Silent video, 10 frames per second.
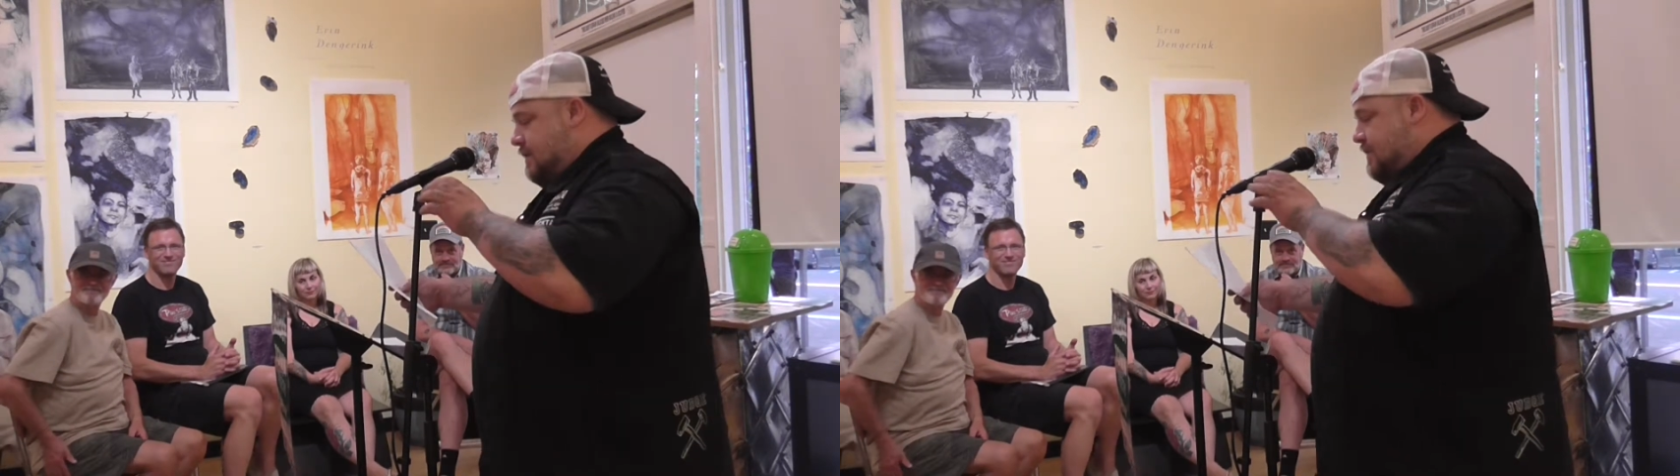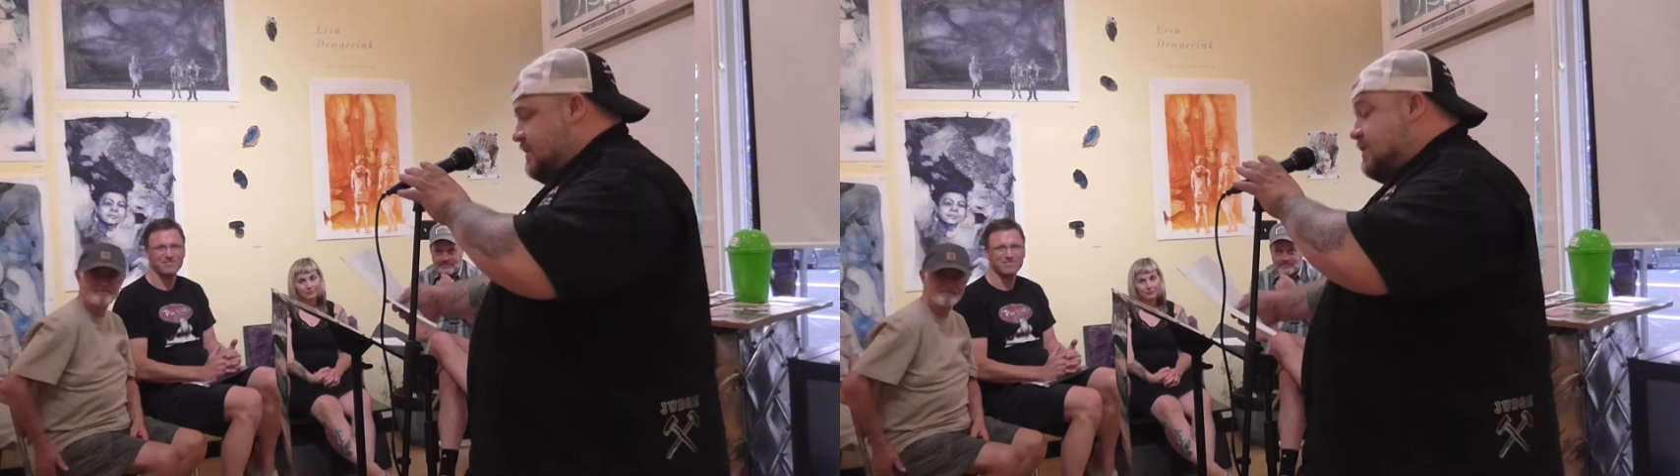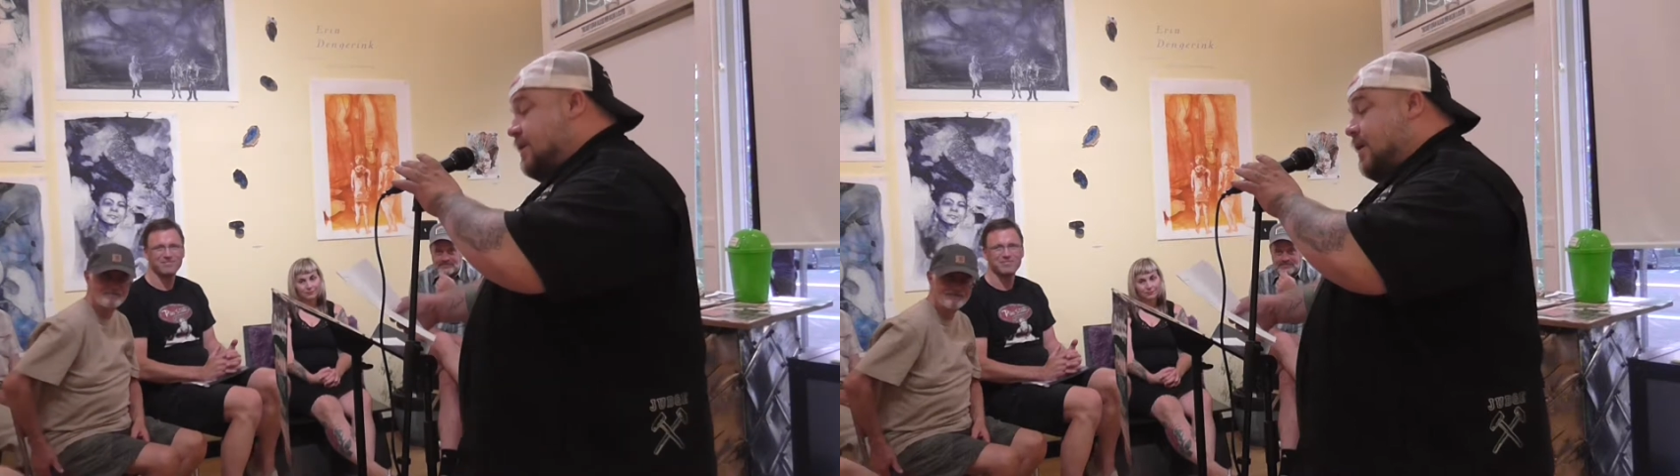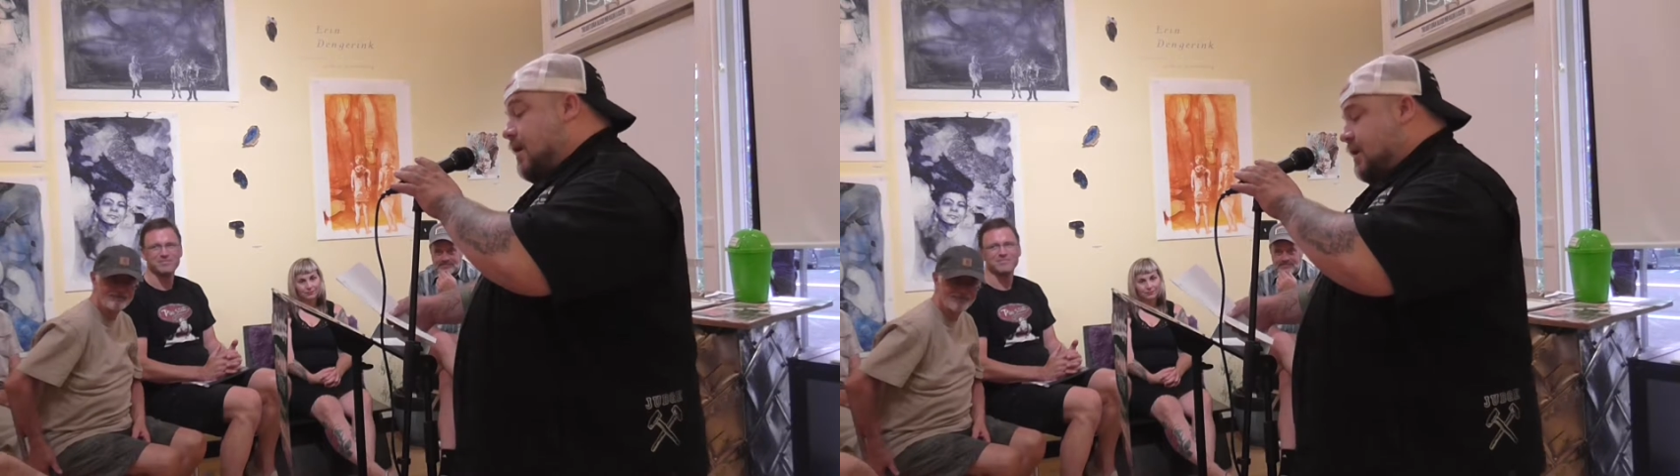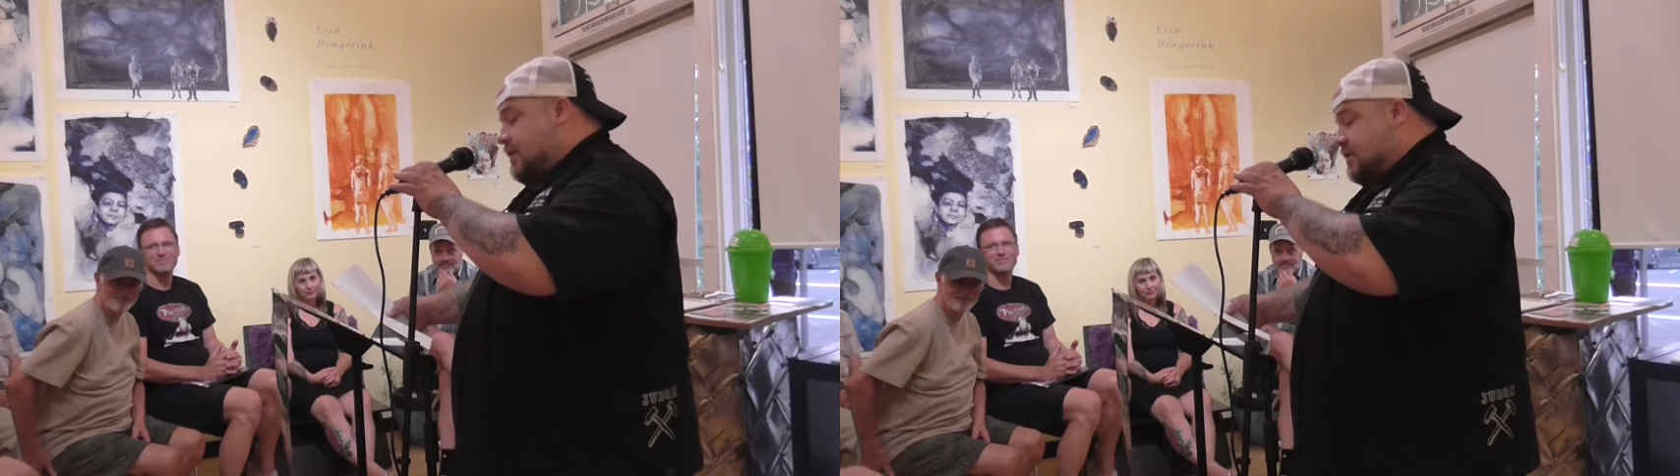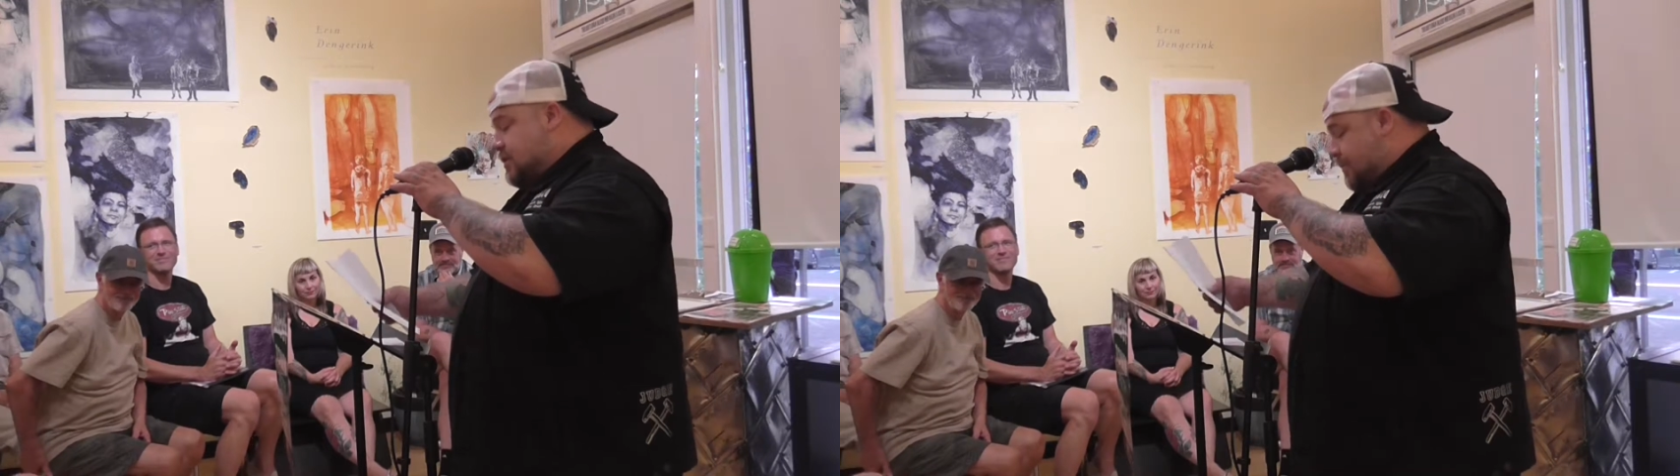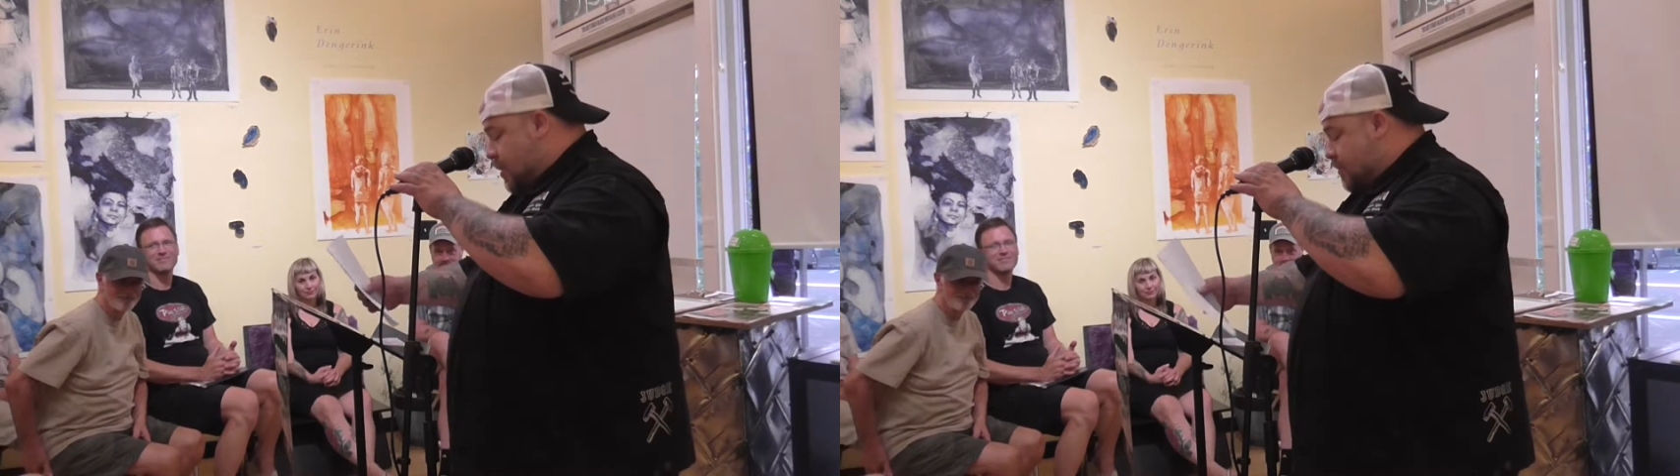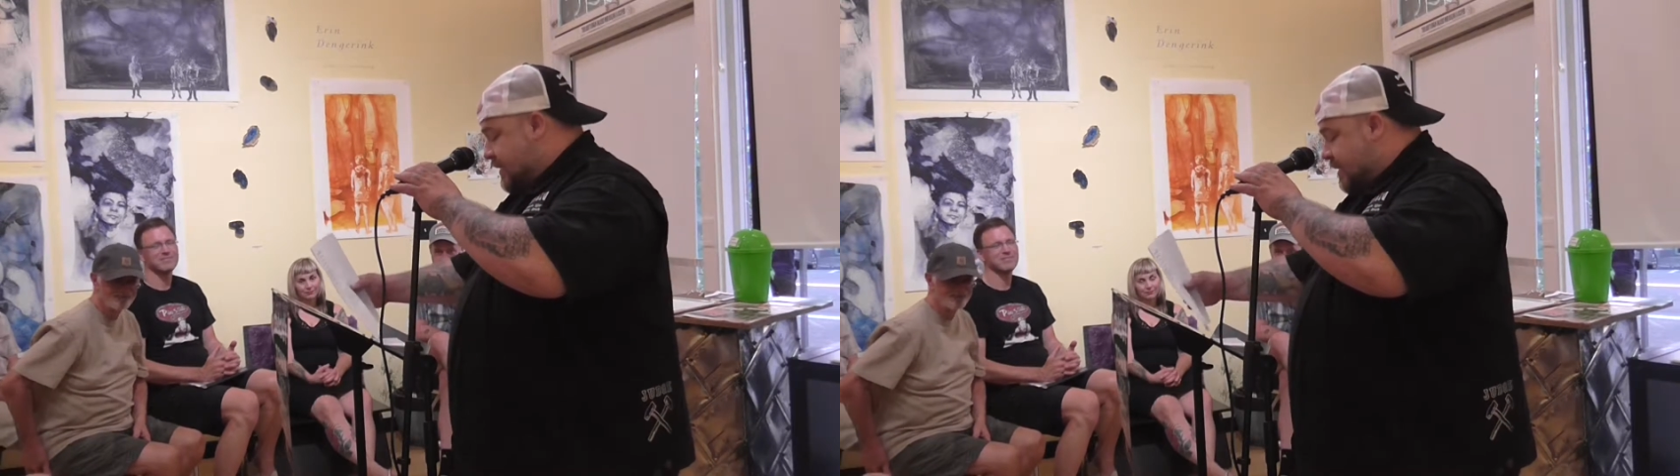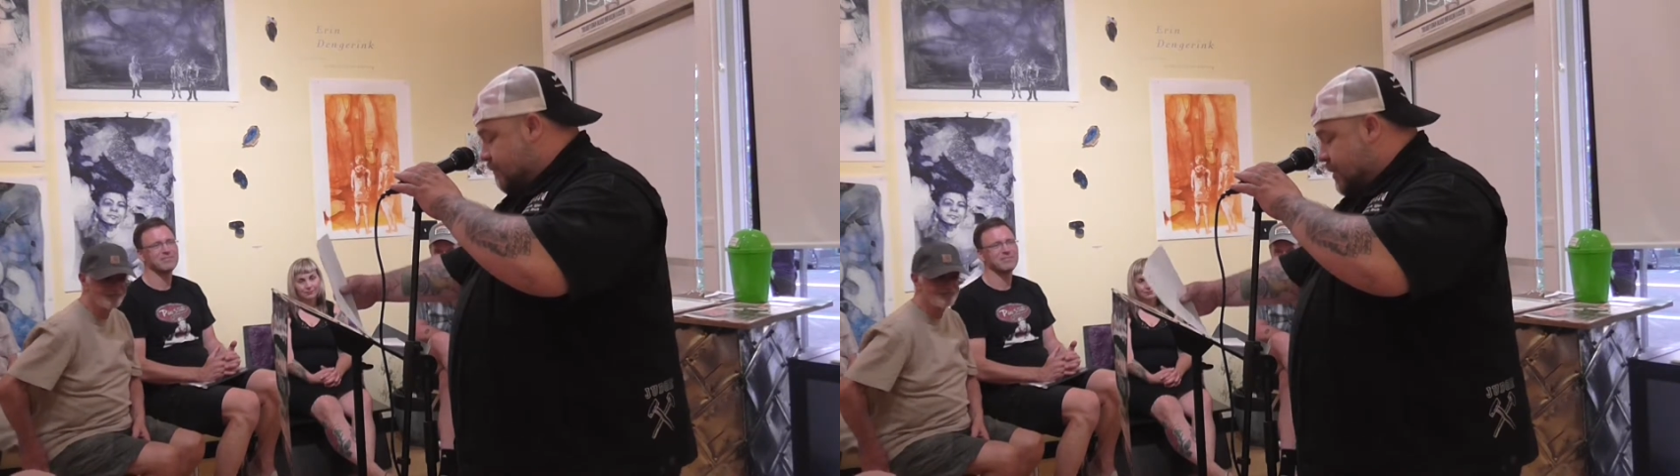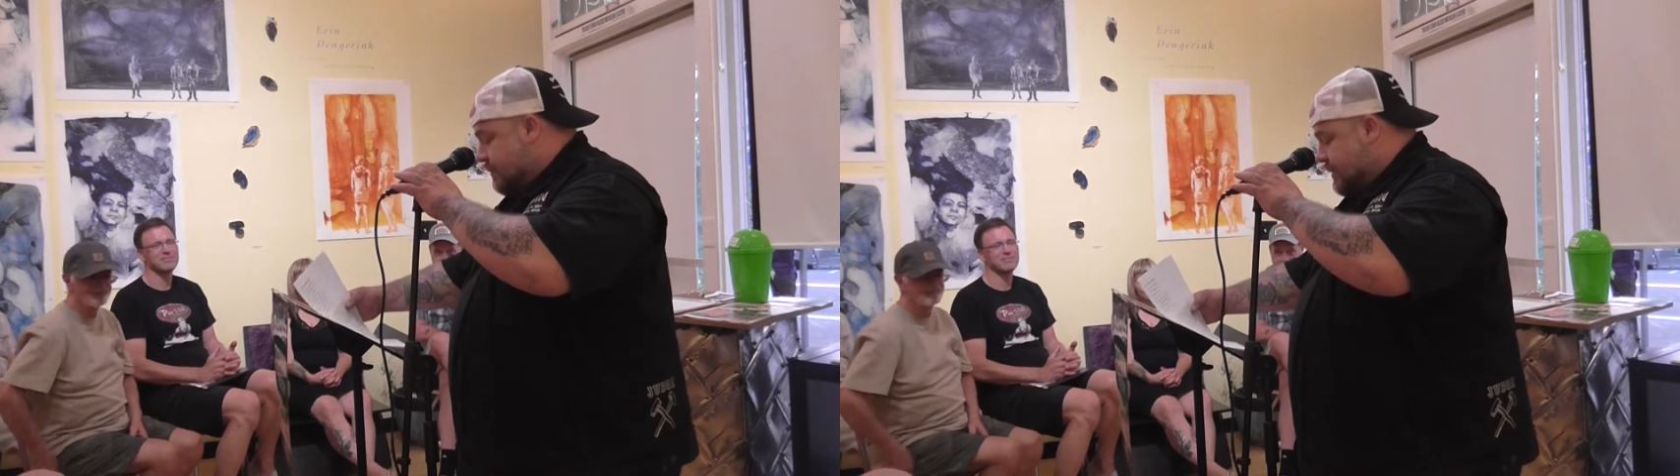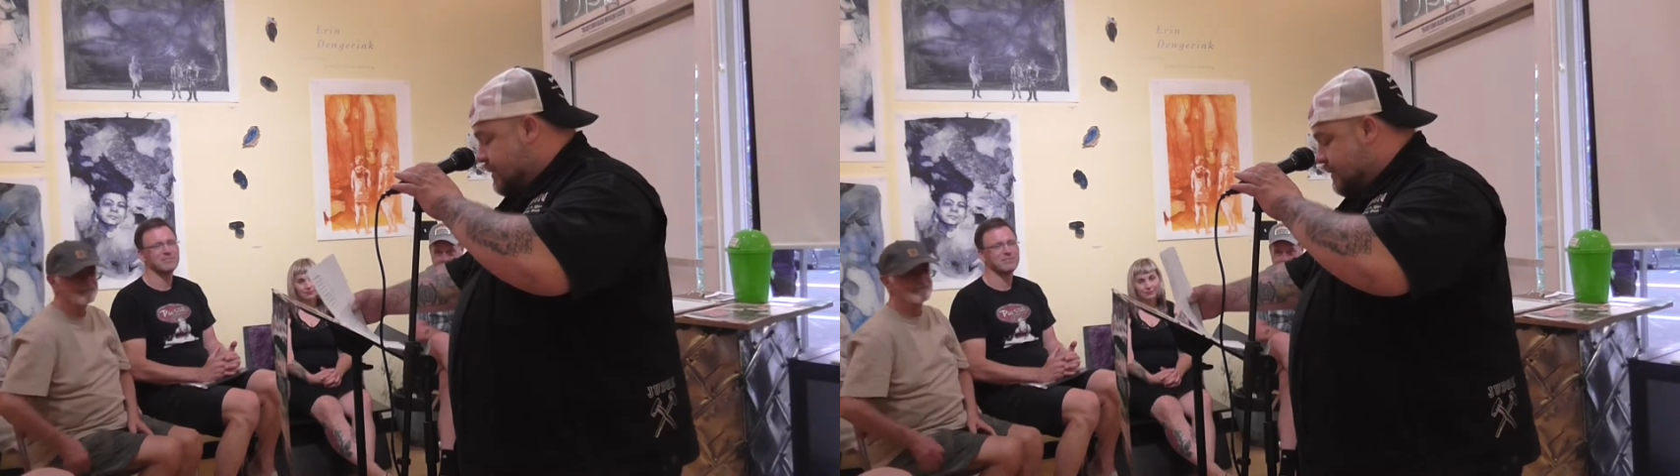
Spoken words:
This is a poem that I wrote.